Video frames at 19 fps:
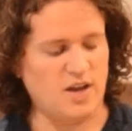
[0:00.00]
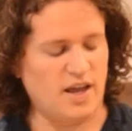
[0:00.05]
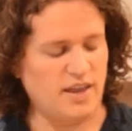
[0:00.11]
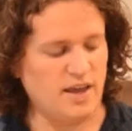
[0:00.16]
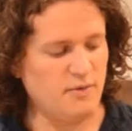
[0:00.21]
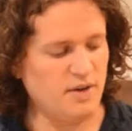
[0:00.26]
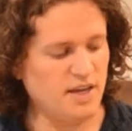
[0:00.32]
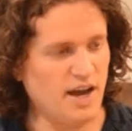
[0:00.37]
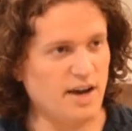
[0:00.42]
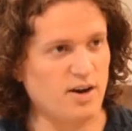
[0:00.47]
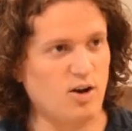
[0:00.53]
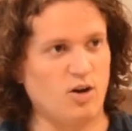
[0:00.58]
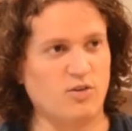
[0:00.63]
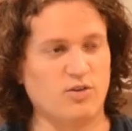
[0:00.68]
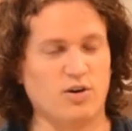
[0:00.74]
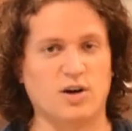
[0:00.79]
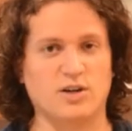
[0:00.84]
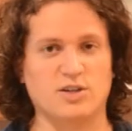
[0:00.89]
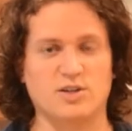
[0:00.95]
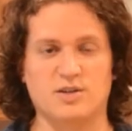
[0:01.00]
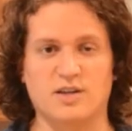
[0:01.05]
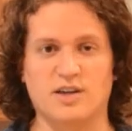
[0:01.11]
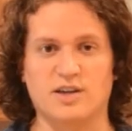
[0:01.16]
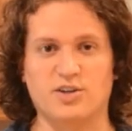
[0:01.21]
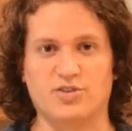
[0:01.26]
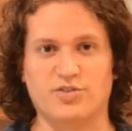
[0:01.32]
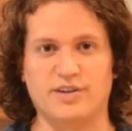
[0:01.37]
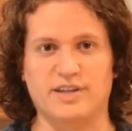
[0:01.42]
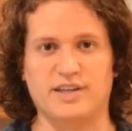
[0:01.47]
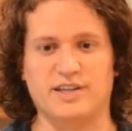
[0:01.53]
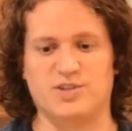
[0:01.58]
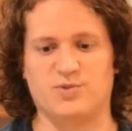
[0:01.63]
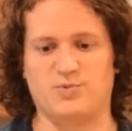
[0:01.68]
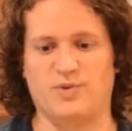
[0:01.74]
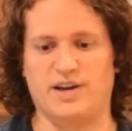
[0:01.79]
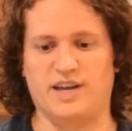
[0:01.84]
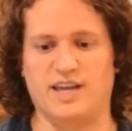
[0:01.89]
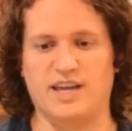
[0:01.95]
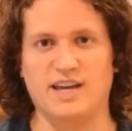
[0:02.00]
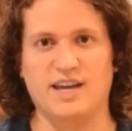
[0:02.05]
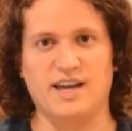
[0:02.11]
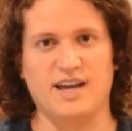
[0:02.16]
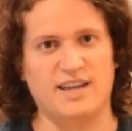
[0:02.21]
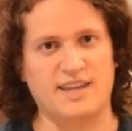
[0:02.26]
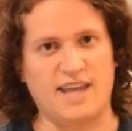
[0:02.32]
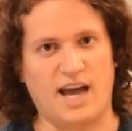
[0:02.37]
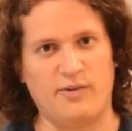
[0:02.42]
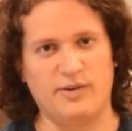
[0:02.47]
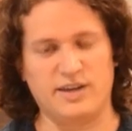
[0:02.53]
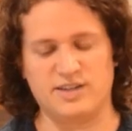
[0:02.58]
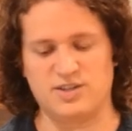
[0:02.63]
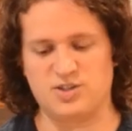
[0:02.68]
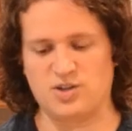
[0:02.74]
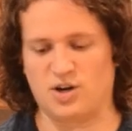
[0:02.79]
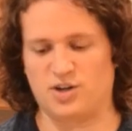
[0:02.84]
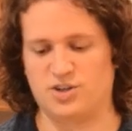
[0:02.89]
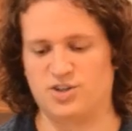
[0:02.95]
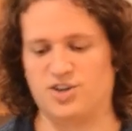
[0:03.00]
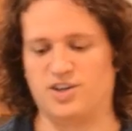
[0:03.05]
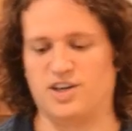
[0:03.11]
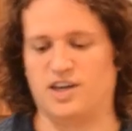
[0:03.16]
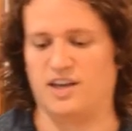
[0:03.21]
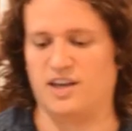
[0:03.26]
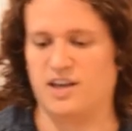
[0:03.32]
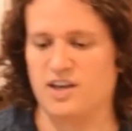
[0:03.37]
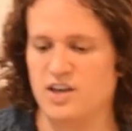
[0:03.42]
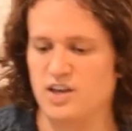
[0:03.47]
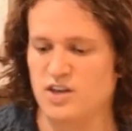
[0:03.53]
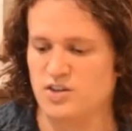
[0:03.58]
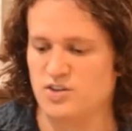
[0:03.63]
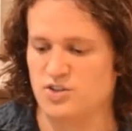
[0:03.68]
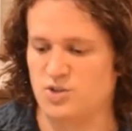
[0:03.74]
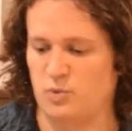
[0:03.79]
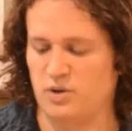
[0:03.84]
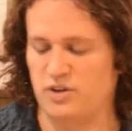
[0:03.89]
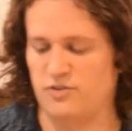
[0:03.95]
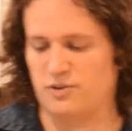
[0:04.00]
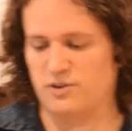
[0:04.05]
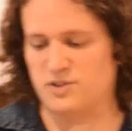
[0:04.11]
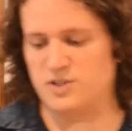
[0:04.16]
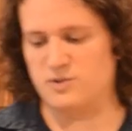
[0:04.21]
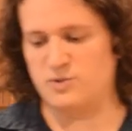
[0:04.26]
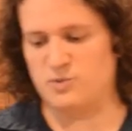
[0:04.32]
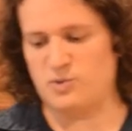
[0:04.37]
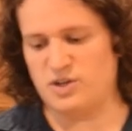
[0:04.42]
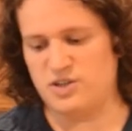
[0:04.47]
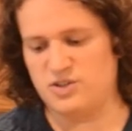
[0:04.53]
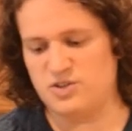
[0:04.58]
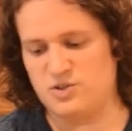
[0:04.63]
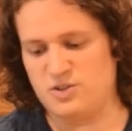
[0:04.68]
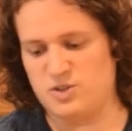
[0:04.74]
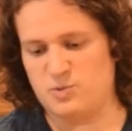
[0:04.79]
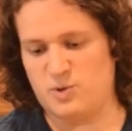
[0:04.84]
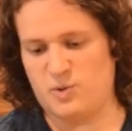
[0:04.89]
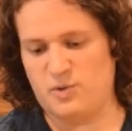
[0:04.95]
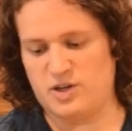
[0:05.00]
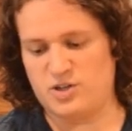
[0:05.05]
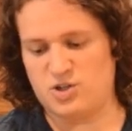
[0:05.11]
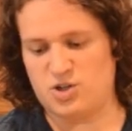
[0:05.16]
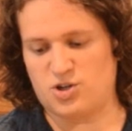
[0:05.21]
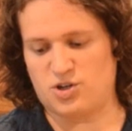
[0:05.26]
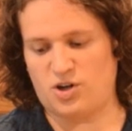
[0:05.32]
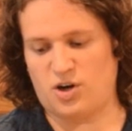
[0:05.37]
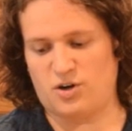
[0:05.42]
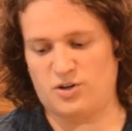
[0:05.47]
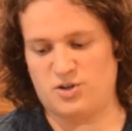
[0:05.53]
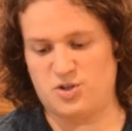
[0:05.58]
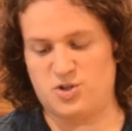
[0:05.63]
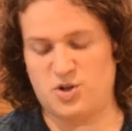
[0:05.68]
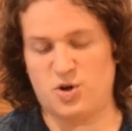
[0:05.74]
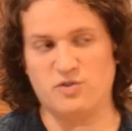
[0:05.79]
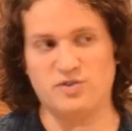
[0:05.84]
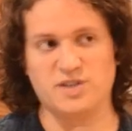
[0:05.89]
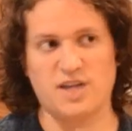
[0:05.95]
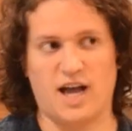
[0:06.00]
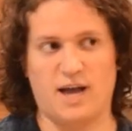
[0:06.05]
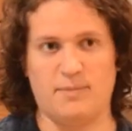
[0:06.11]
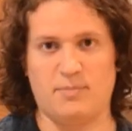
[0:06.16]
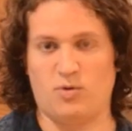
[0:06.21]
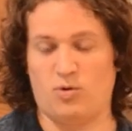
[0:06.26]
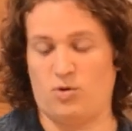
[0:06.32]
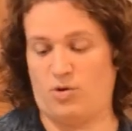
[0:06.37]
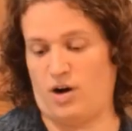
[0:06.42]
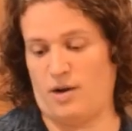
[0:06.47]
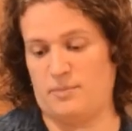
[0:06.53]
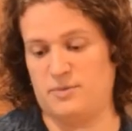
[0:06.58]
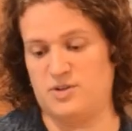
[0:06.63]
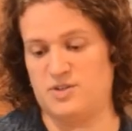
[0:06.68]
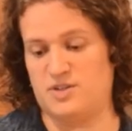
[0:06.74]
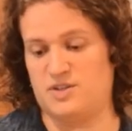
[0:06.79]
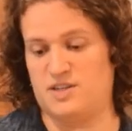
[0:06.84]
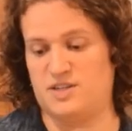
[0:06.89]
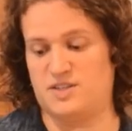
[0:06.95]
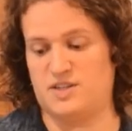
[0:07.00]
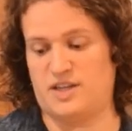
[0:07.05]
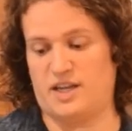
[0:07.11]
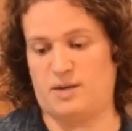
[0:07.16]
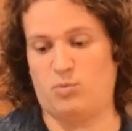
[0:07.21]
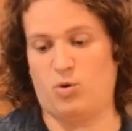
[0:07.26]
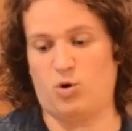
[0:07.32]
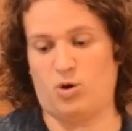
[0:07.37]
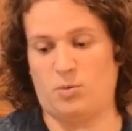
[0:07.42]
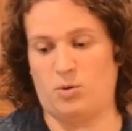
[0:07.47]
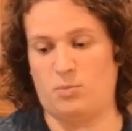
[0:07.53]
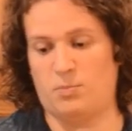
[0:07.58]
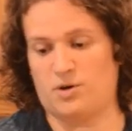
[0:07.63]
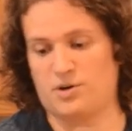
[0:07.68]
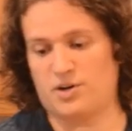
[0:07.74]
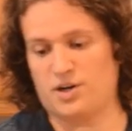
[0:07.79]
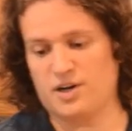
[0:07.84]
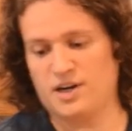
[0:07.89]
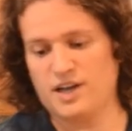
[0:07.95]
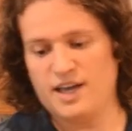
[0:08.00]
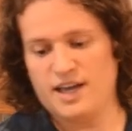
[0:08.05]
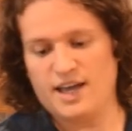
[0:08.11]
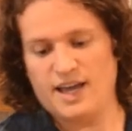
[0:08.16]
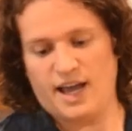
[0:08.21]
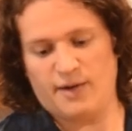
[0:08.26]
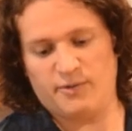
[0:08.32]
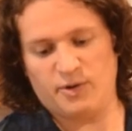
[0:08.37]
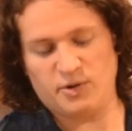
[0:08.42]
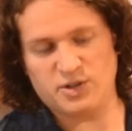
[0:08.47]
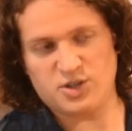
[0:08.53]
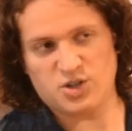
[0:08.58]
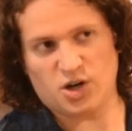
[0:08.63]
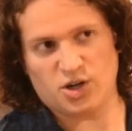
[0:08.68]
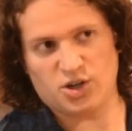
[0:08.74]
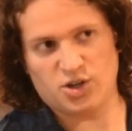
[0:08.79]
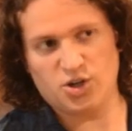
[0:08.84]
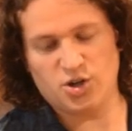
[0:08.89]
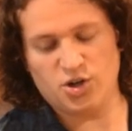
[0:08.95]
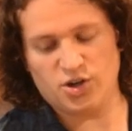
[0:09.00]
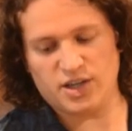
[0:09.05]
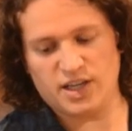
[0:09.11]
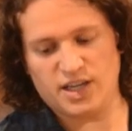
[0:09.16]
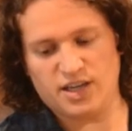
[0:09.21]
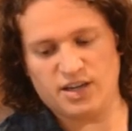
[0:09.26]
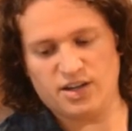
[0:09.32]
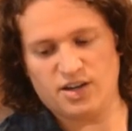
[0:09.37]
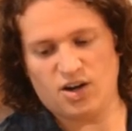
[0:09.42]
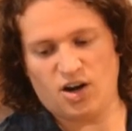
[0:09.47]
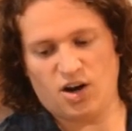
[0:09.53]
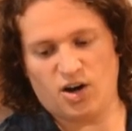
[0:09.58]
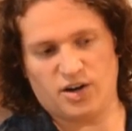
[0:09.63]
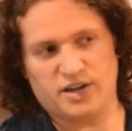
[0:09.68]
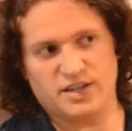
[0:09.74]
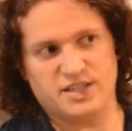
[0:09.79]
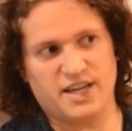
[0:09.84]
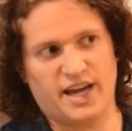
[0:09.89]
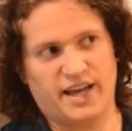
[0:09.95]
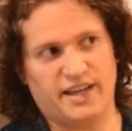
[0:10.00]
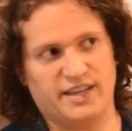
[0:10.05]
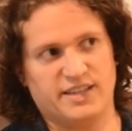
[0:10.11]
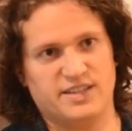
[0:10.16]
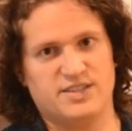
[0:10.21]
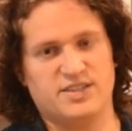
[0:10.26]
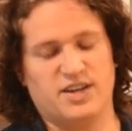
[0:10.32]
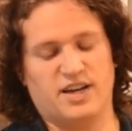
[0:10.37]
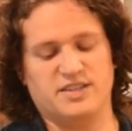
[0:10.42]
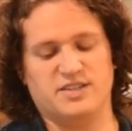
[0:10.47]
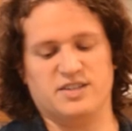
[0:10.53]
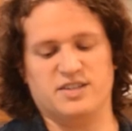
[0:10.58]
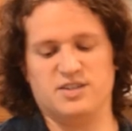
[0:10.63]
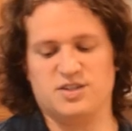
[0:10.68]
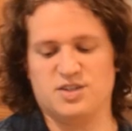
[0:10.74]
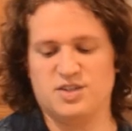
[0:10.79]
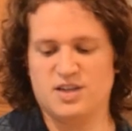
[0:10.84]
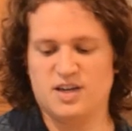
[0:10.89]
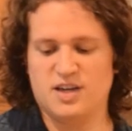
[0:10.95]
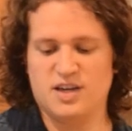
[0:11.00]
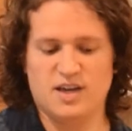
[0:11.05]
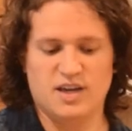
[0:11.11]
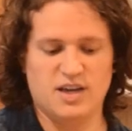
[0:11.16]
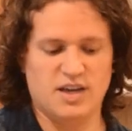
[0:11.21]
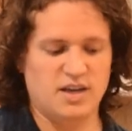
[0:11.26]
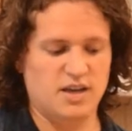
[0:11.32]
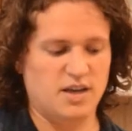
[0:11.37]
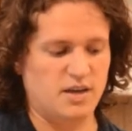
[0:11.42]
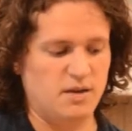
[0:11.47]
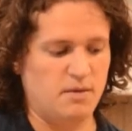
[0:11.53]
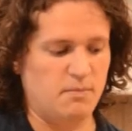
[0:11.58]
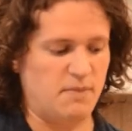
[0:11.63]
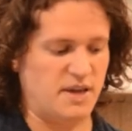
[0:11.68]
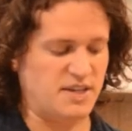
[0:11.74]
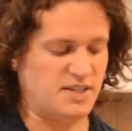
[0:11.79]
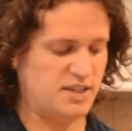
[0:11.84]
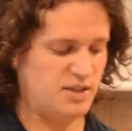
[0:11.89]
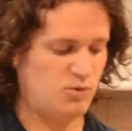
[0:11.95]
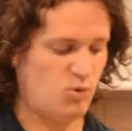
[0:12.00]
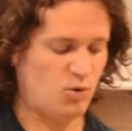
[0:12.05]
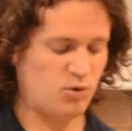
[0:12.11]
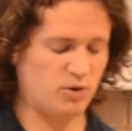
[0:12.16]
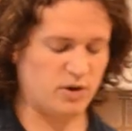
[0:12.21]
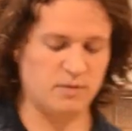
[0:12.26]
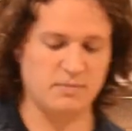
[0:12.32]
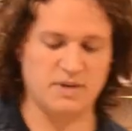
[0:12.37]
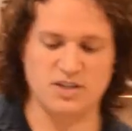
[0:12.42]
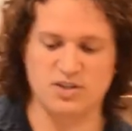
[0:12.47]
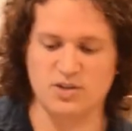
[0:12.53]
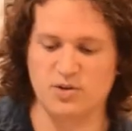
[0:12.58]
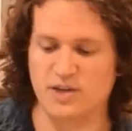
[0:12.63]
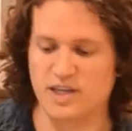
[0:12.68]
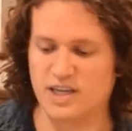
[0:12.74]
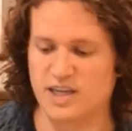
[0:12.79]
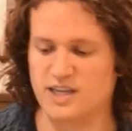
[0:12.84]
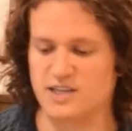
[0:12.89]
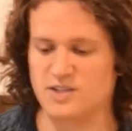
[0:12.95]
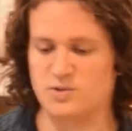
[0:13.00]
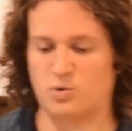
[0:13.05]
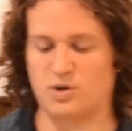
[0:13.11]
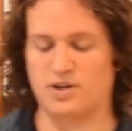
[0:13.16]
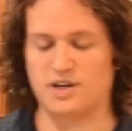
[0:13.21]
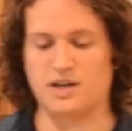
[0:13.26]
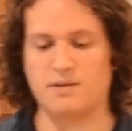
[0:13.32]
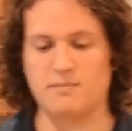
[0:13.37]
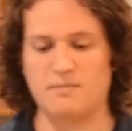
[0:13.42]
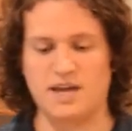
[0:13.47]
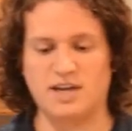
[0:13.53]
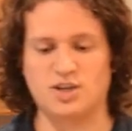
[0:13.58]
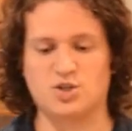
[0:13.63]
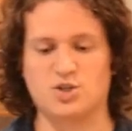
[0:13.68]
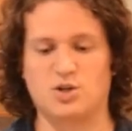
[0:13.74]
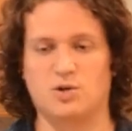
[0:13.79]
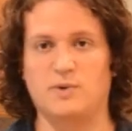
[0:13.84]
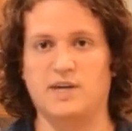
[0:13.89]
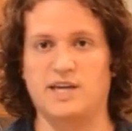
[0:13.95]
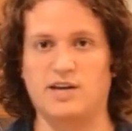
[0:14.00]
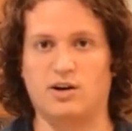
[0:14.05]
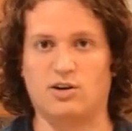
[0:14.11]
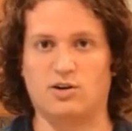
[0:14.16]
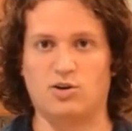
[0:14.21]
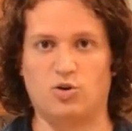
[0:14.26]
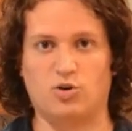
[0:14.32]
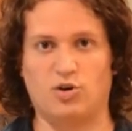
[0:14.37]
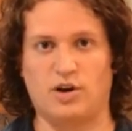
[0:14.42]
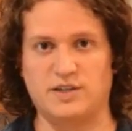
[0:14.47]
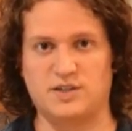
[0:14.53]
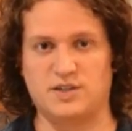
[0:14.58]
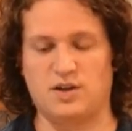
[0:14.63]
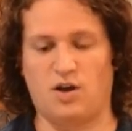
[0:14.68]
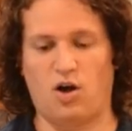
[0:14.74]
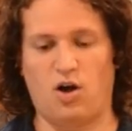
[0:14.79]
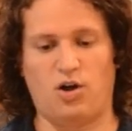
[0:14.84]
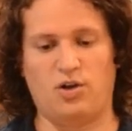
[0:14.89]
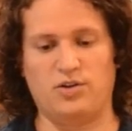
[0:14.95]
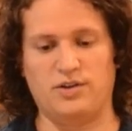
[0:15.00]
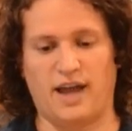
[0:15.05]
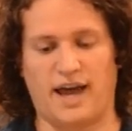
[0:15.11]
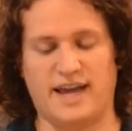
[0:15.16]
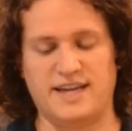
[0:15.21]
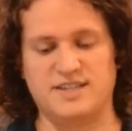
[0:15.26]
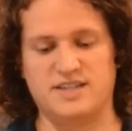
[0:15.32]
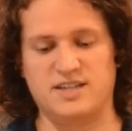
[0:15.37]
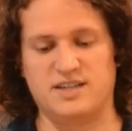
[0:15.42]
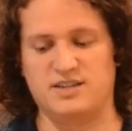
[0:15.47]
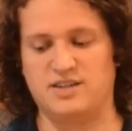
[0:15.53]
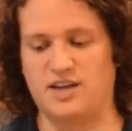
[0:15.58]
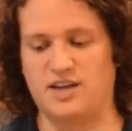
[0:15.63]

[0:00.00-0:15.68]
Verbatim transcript: now that we got all of our ingredients ready, now we can start cooking. So one of the first things we want to do is we want to turn our stove top, or I'm using this like portable burner, and we want to start cooking our Italian sausage. Basically what we're going to be doing is we're going to make sure we get our crust all nice and